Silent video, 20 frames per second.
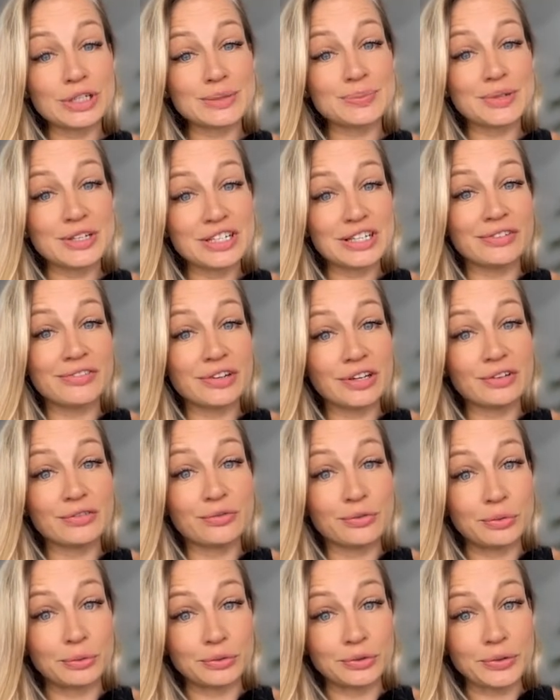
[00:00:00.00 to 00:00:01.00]
a specific
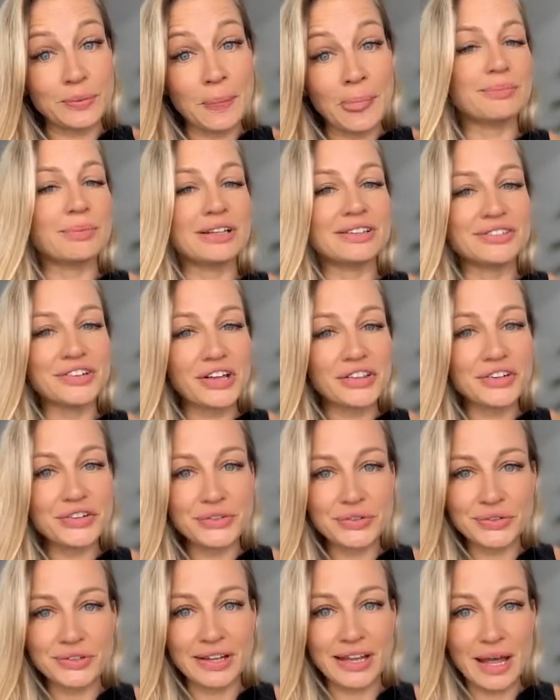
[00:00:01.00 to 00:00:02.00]
food, but rather
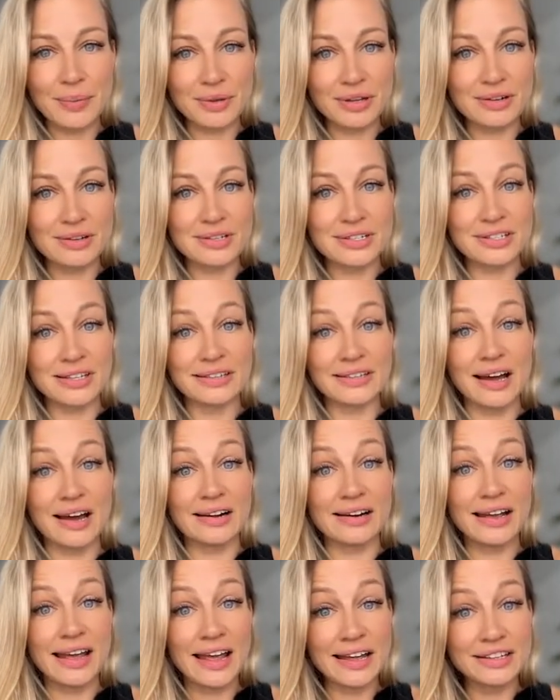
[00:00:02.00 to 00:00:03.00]
to the chemicals that
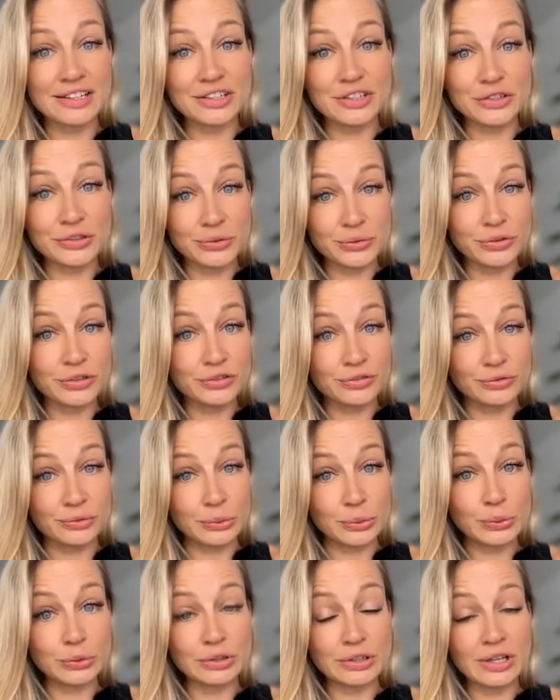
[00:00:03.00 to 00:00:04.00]
are added to the
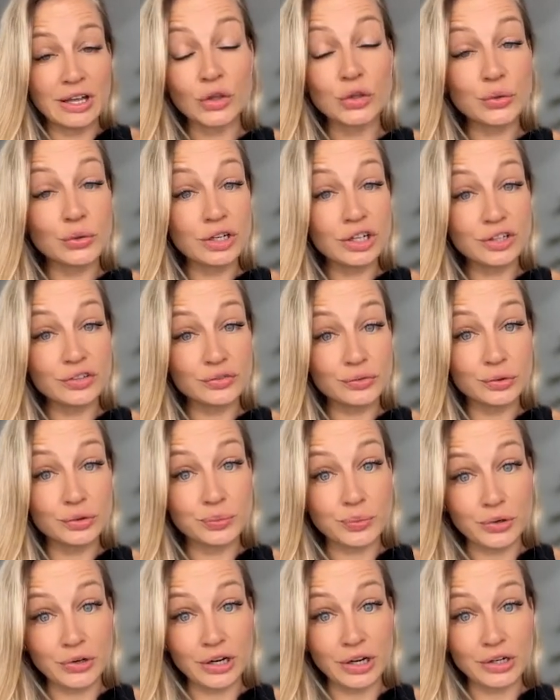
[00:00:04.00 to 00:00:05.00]
food during the
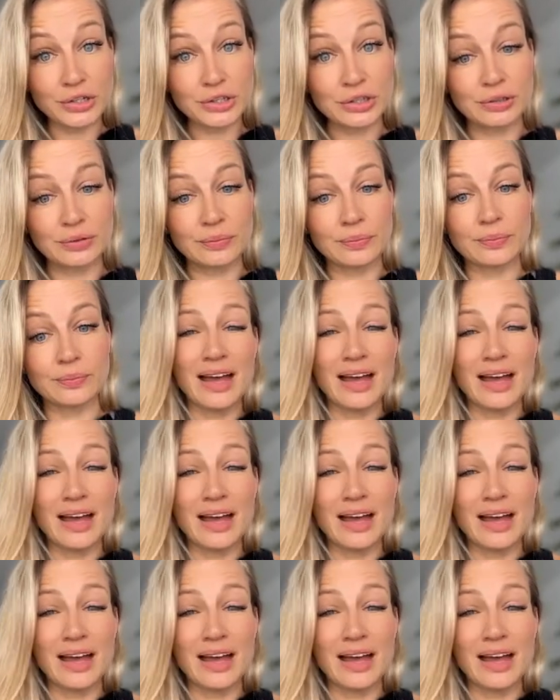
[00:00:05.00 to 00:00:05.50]
food production.